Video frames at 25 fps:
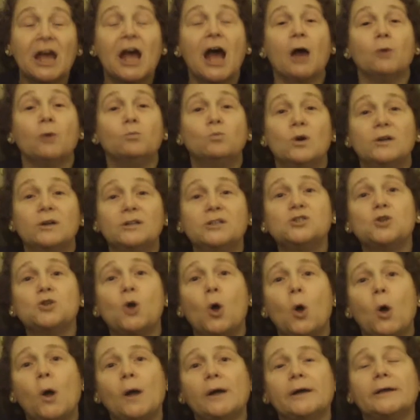I want to
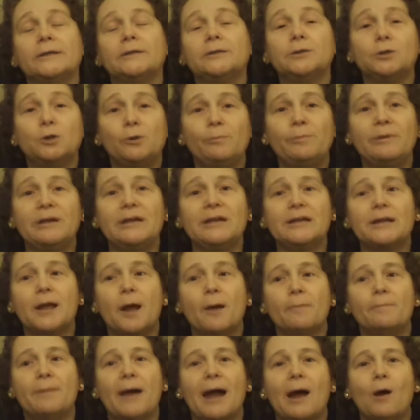talk a little bit
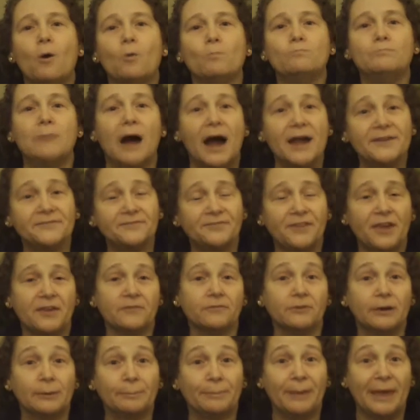about my
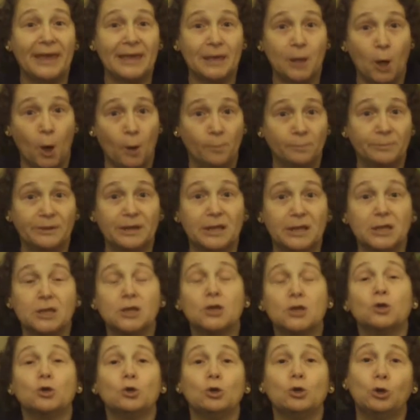favorite bait company,
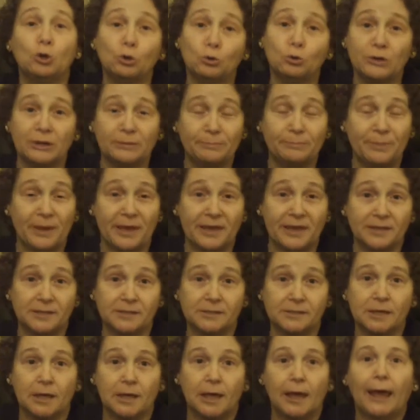Googan
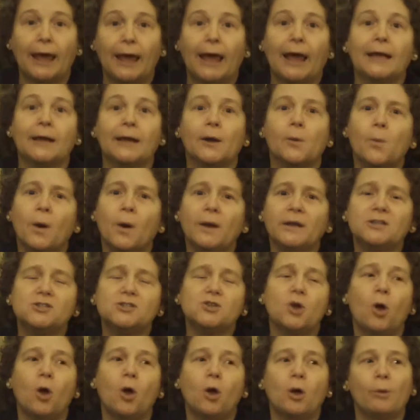Baits, and I want to
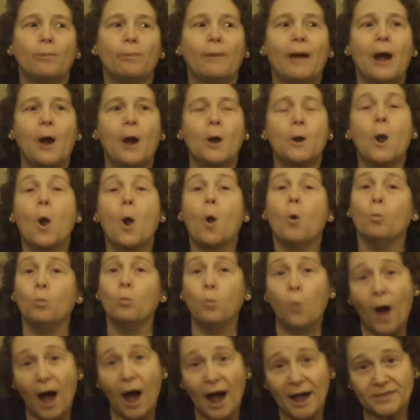talk about
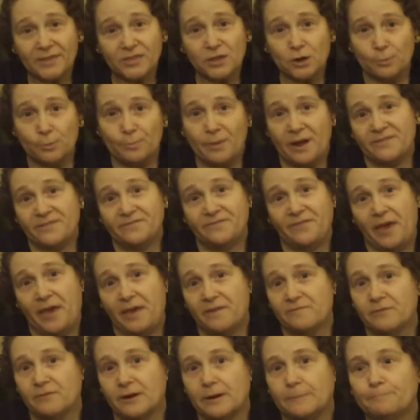why they're my
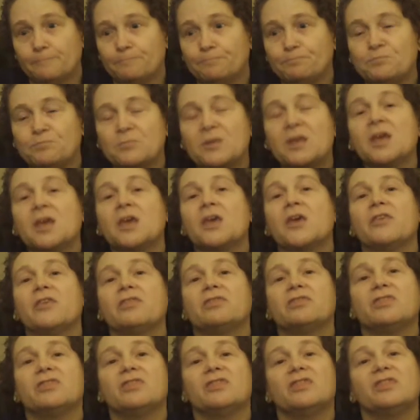favorite.
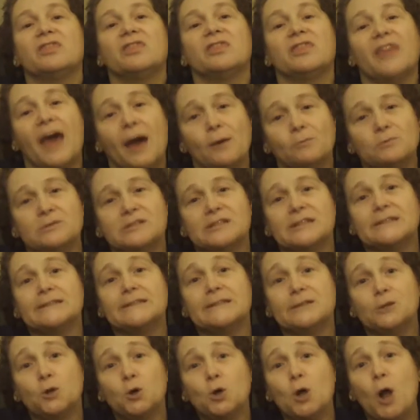That was a
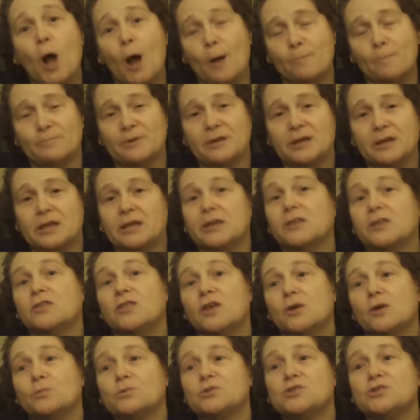little company
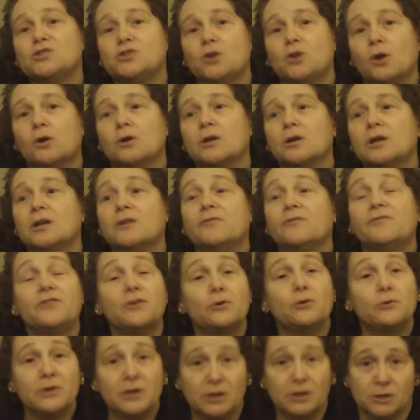that was started a
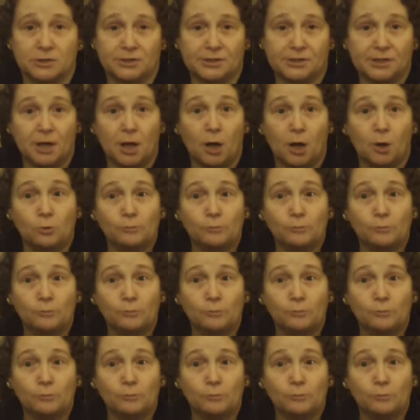few years ago.